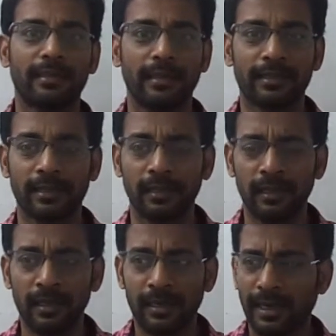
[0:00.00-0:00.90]
that
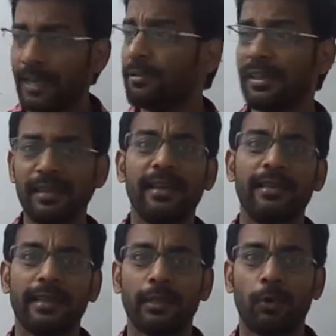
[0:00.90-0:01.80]
I didn't learn
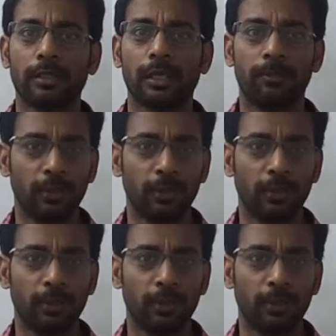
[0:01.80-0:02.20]
anything in the workshop.